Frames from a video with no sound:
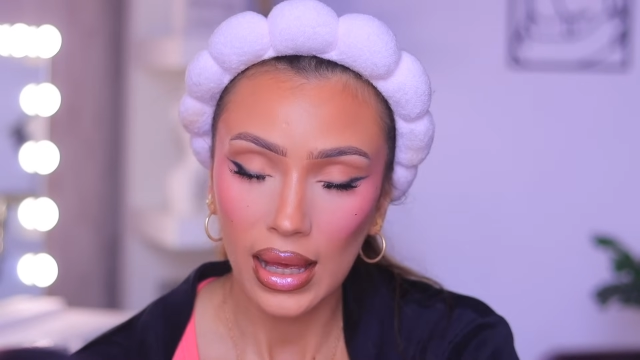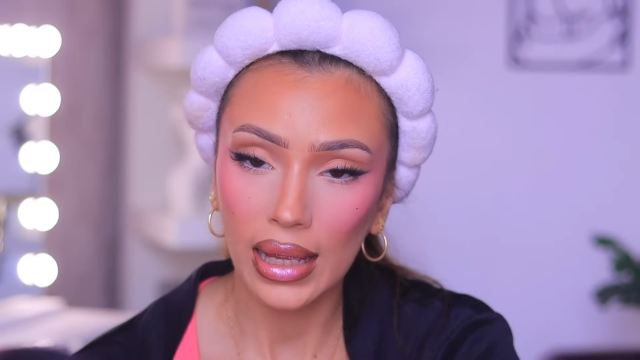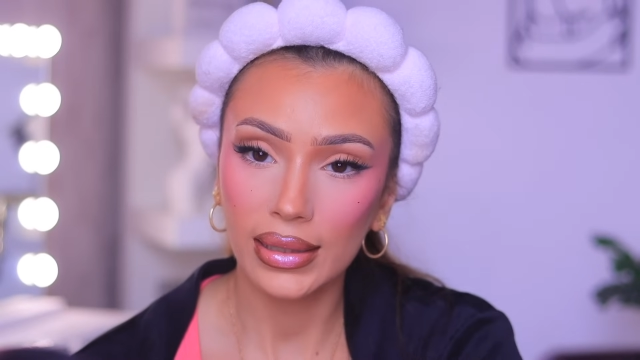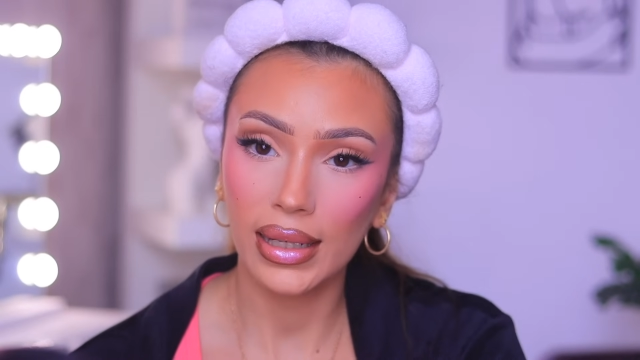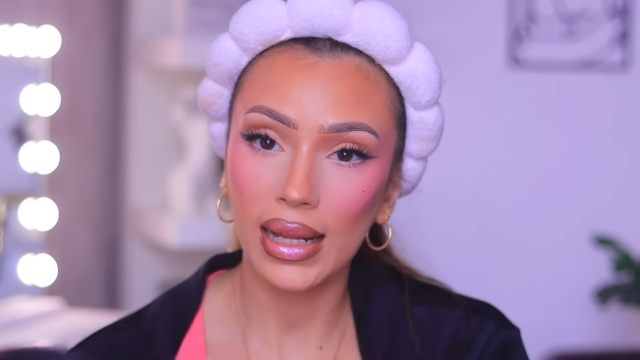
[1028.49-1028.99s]

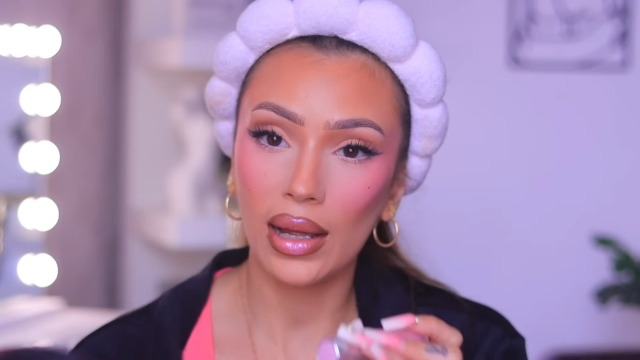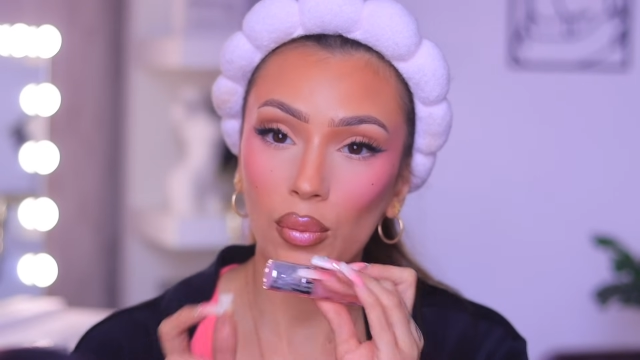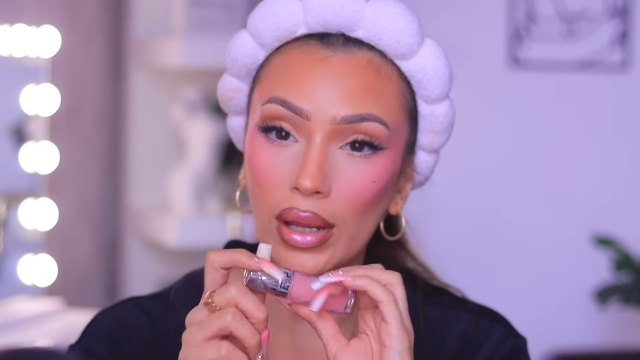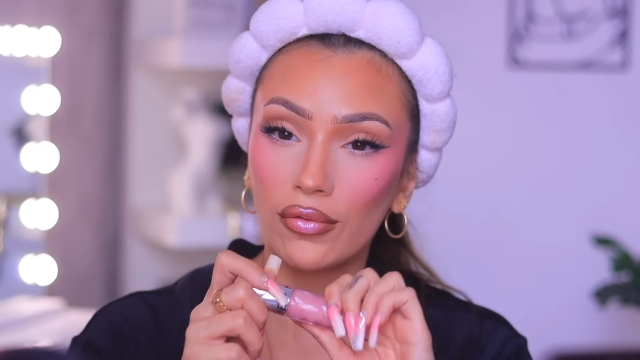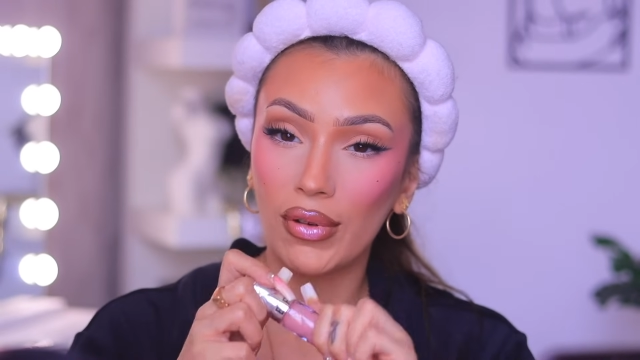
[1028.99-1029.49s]
and then I
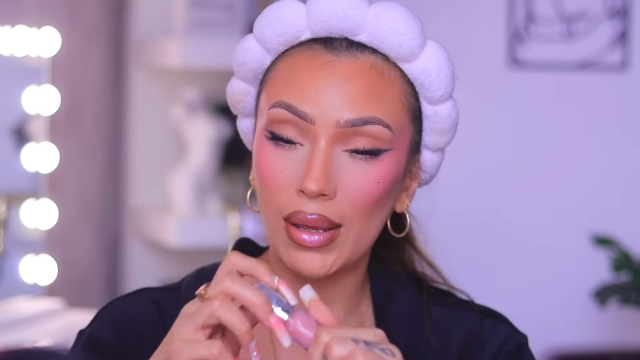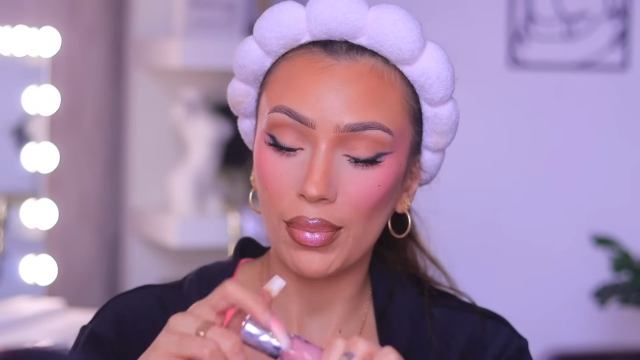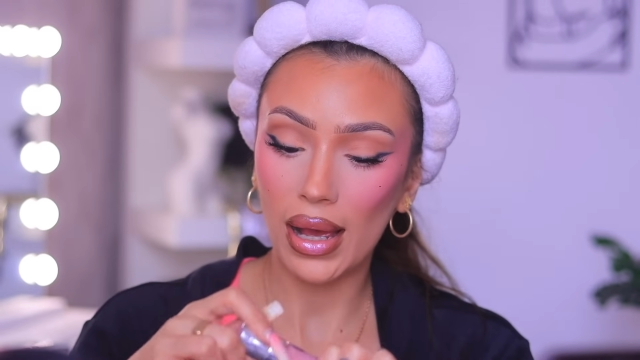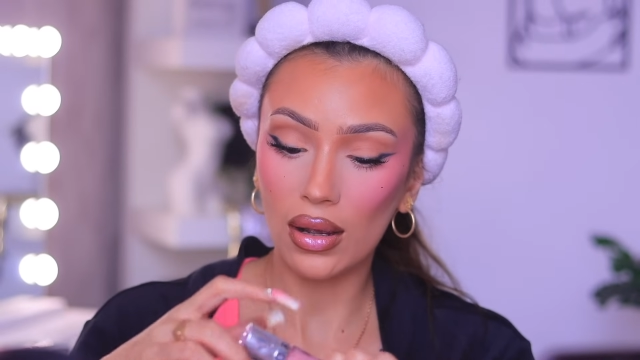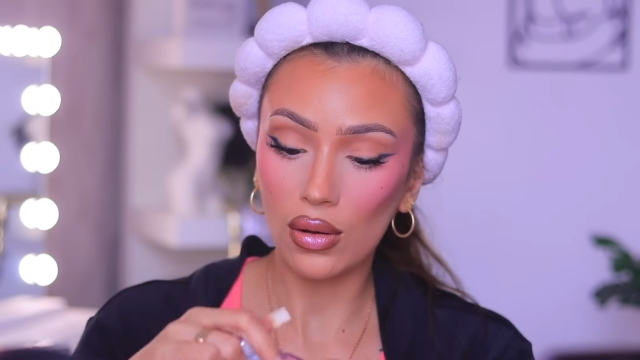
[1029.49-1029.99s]
went right
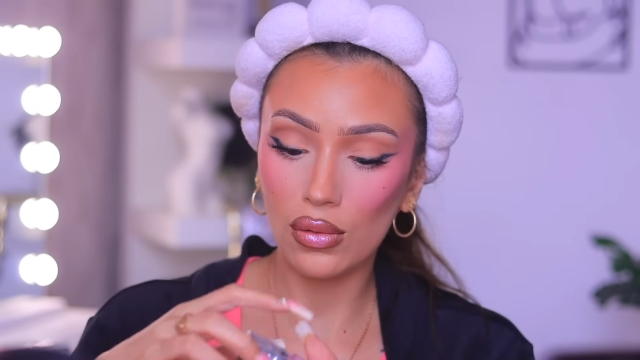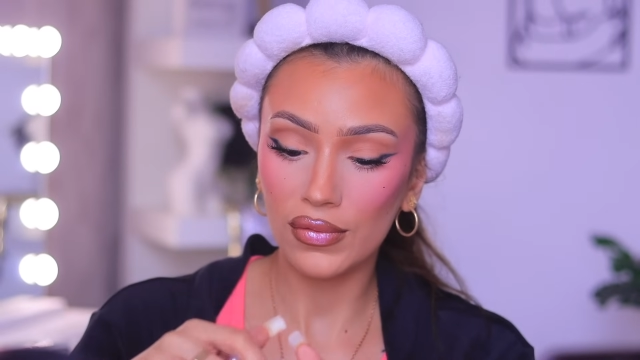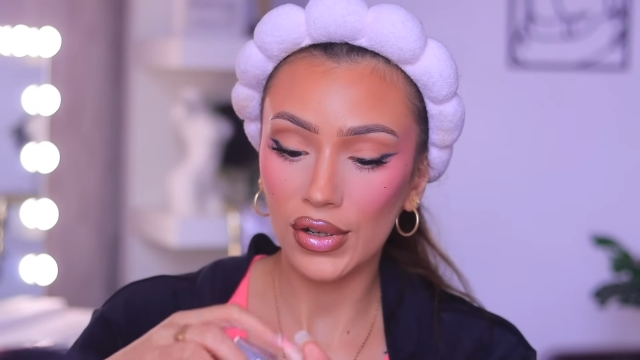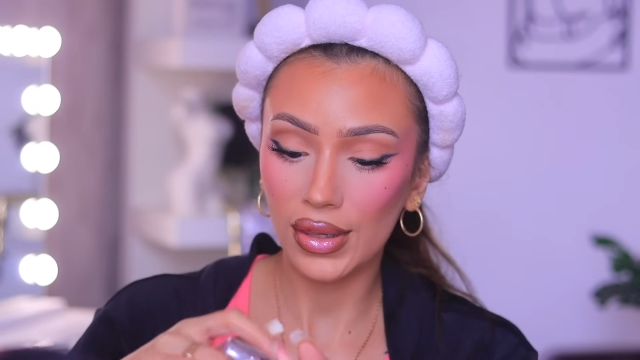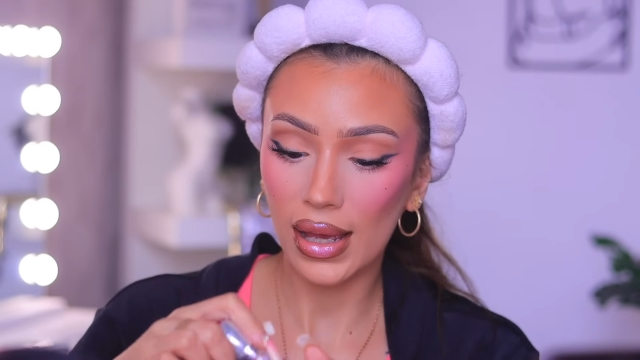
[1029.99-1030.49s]
back
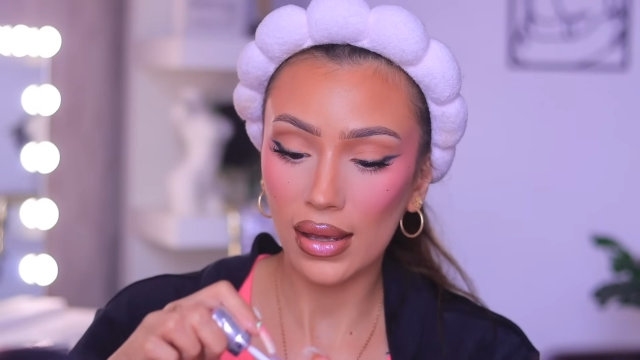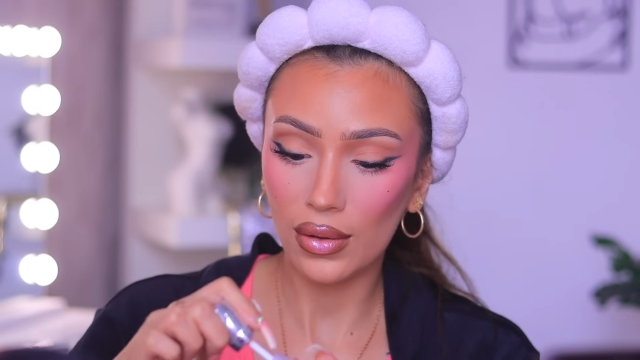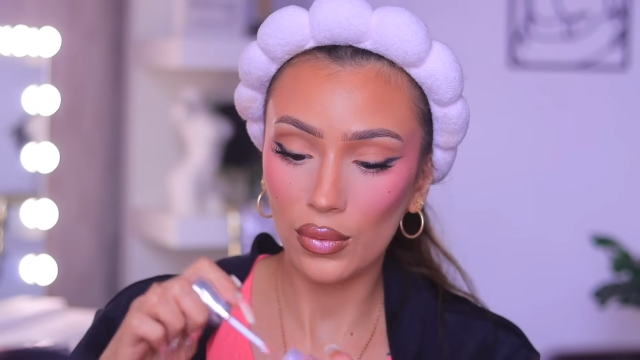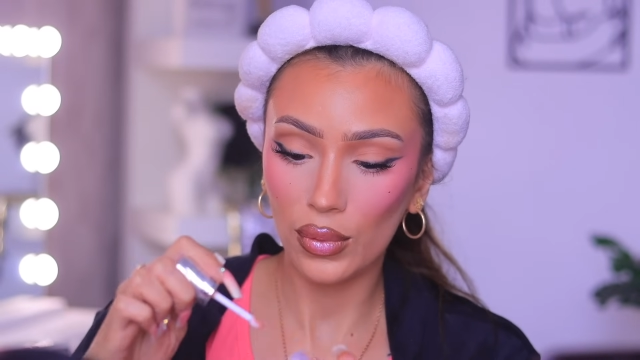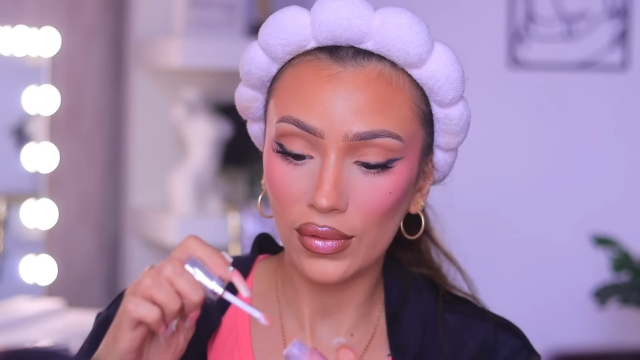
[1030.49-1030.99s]
over
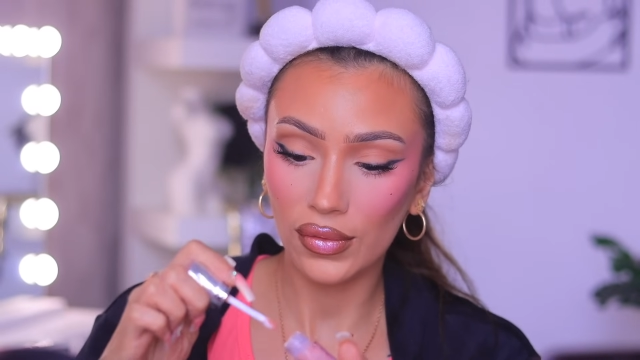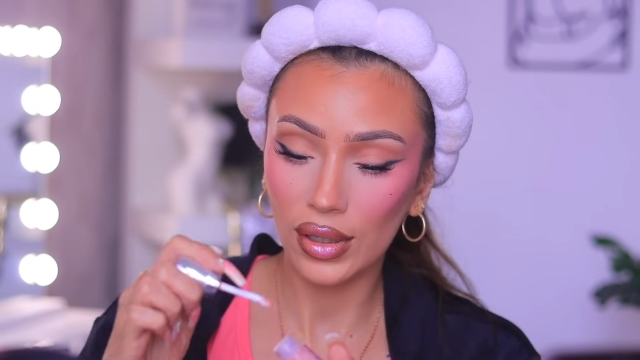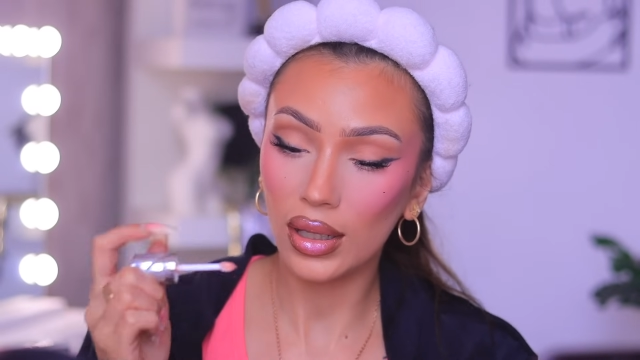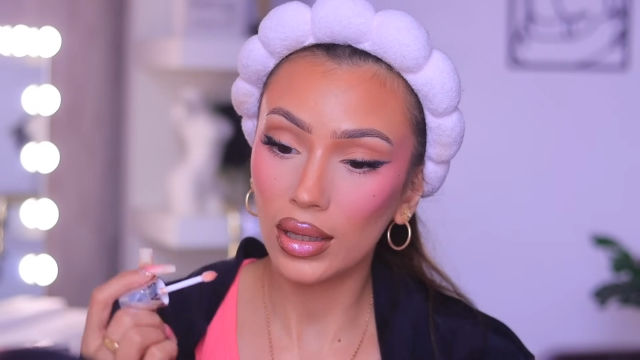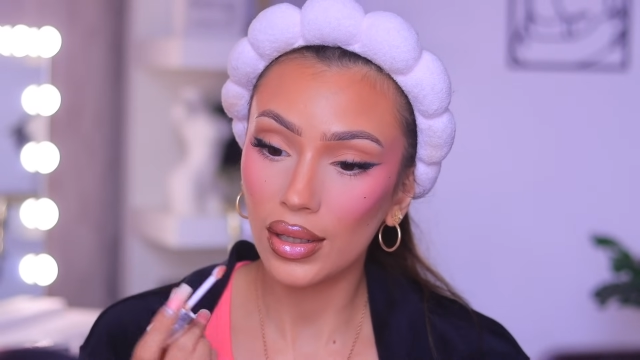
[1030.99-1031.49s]
that with
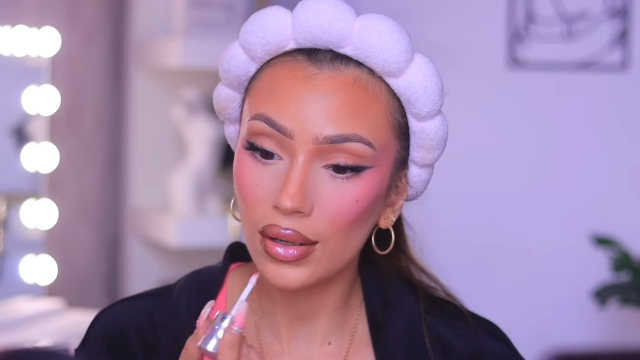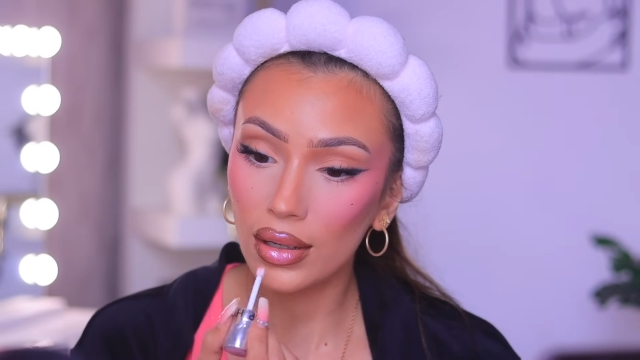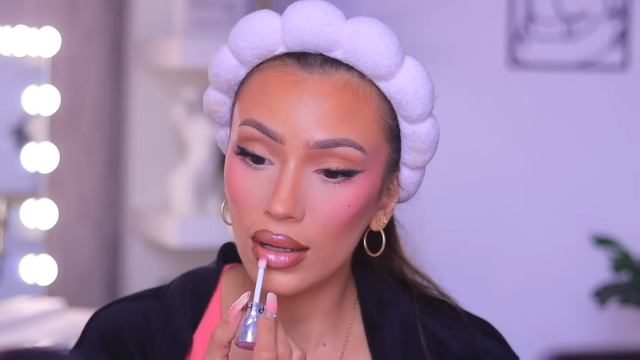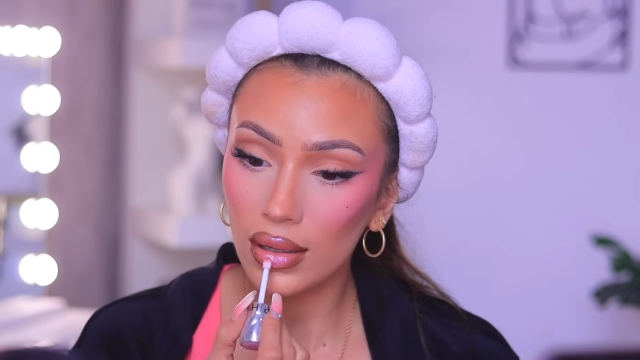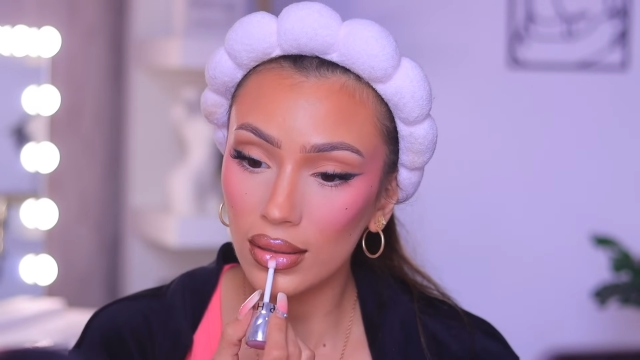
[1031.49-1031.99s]
the clear
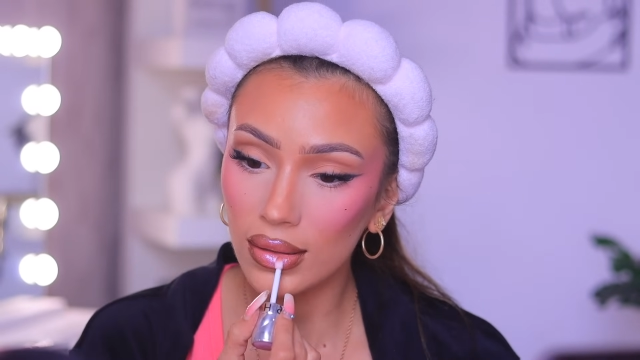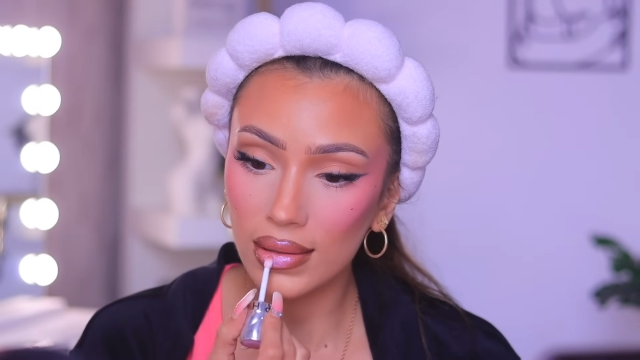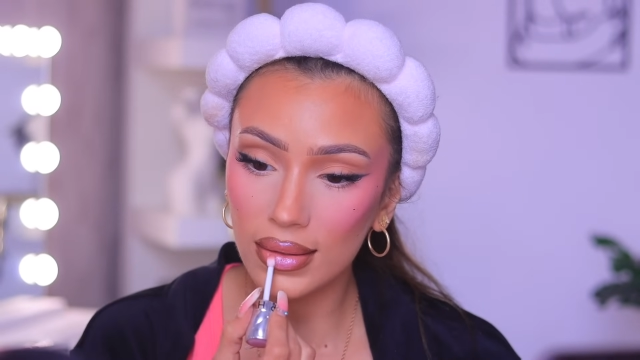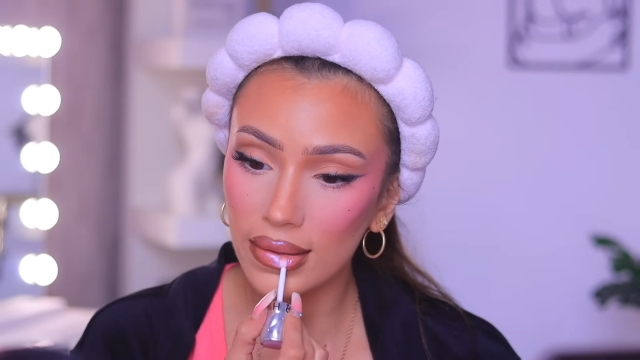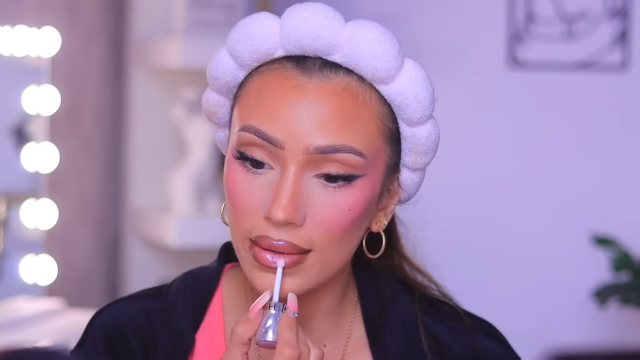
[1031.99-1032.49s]
gloss.